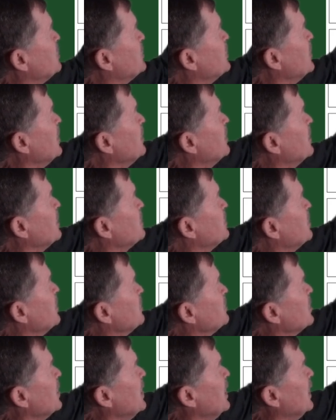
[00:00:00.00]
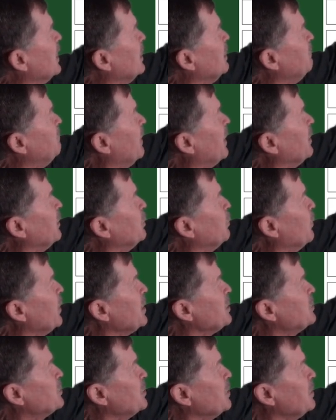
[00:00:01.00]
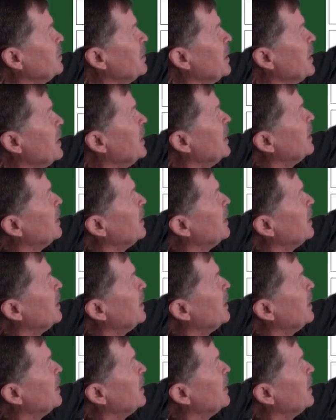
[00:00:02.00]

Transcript: synthesis, and evaluation.